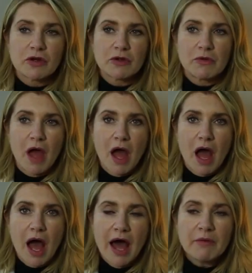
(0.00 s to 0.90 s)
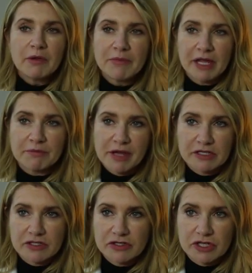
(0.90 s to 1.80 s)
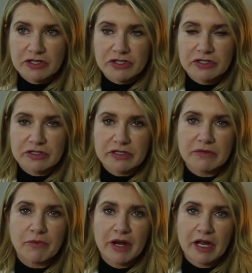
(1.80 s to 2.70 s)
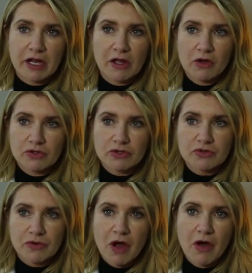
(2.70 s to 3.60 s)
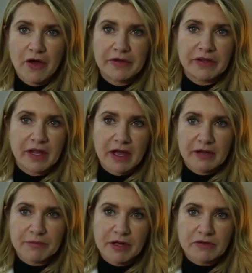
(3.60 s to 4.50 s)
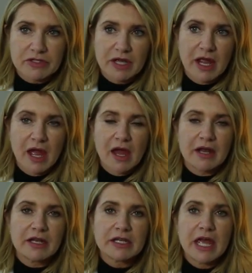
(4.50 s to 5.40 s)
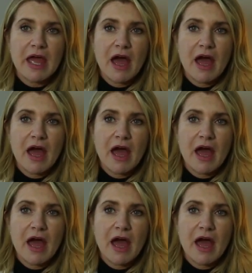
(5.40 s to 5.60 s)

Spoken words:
So I will make my suggestions when I go to draw on the eyebrows, and